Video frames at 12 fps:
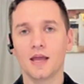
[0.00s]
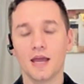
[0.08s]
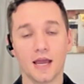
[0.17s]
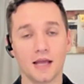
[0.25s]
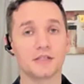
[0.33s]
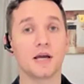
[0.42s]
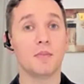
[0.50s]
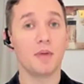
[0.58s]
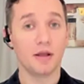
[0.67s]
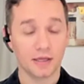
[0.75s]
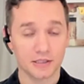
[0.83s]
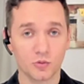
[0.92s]
And my
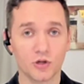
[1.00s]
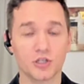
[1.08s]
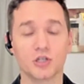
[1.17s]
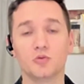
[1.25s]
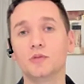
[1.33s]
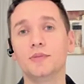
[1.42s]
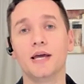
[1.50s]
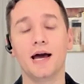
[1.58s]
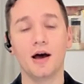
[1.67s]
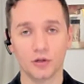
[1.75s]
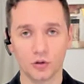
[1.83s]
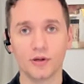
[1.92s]
last question will be
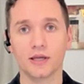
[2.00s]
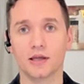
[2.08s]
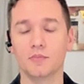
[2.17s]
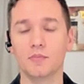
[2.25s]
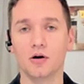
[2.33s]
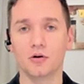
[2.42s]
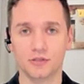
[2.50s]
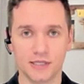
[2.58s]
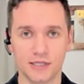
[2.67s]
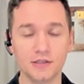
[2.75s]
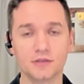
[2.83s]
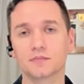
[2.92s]
how knowing about
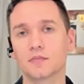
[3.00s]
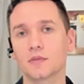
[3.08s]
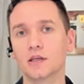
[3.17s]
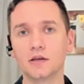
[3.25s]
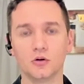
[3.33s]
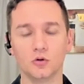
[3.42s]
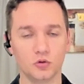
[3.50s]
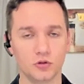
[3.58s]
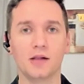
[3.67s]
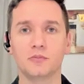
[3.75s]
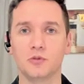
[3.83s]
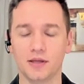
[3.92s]
sex could
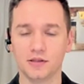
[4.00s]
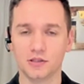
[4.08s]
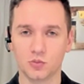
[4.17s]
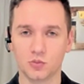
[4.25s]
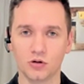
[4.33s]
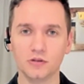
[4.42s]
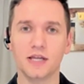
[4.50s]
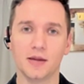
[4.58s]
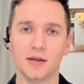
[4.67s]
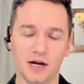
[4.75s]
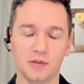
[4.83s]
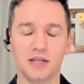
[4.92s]
help to make this world a
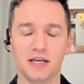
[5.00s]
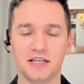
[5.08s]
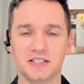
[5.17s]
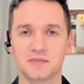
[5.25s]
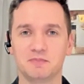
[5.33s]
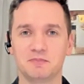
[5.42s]
better place.